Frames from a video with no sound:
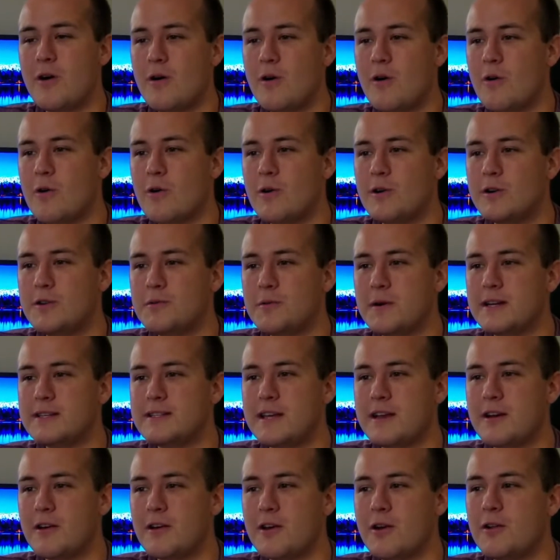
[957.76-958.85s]
Or do I
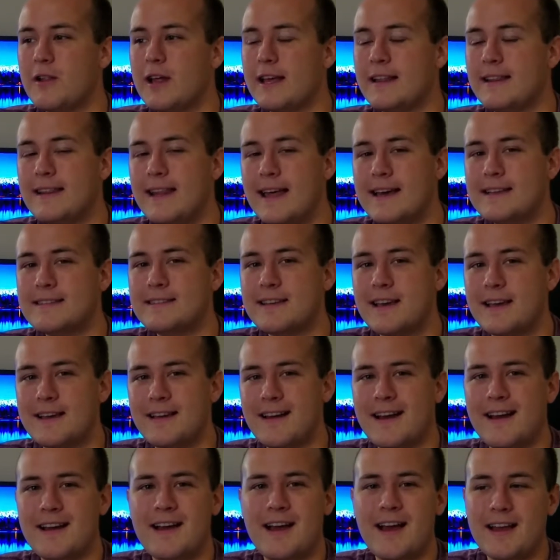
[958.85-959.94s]
dare go like less?
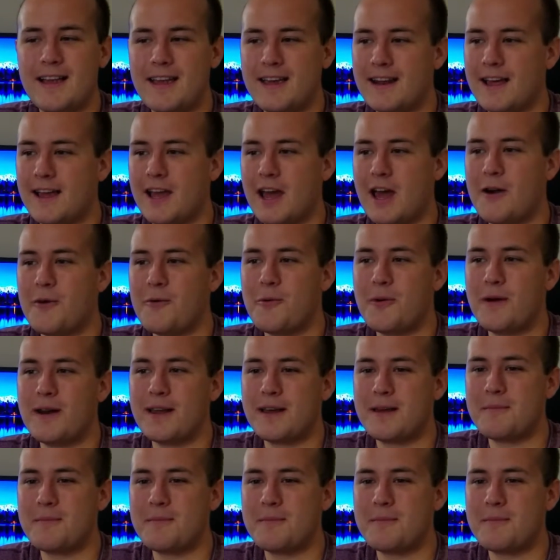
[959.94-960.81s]
Like again, like I don't wanna